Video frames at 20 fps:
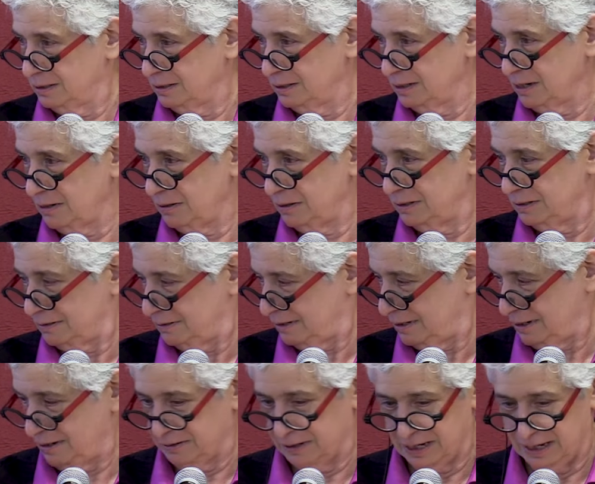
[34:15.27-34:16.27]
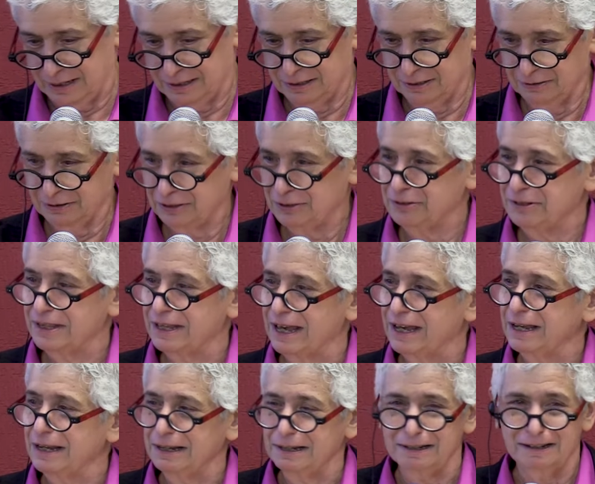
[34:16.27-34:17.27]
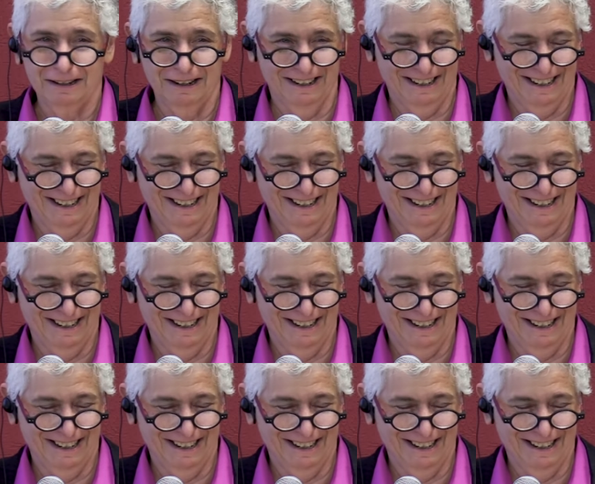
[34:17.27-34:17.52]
No, okay, don't do that.